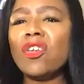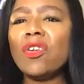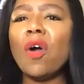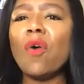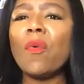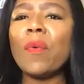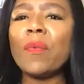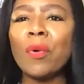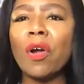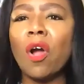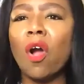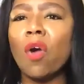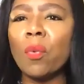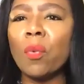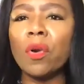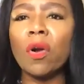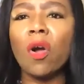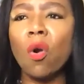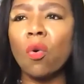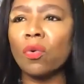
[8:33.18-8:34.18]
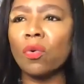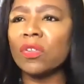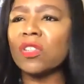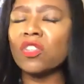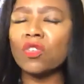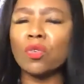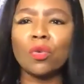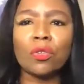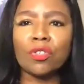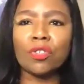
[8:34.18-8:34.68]
you know, we're, we're old
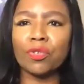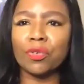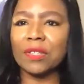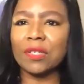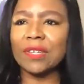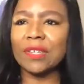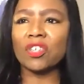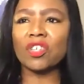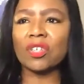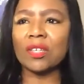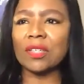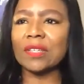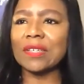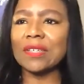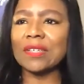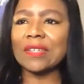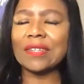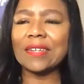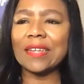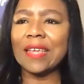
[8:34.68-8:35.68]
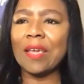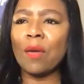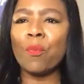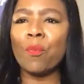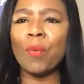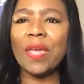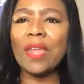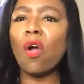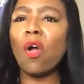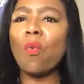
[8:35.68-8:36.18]
school traditionalists.
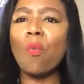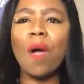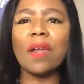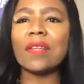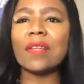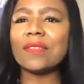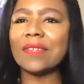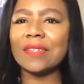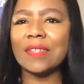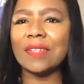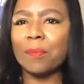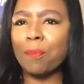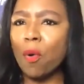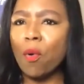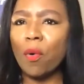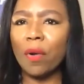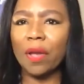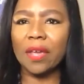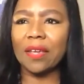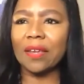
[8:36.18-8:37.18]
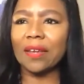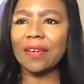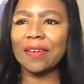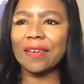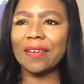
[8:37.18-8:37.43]
We don't want to disappoint.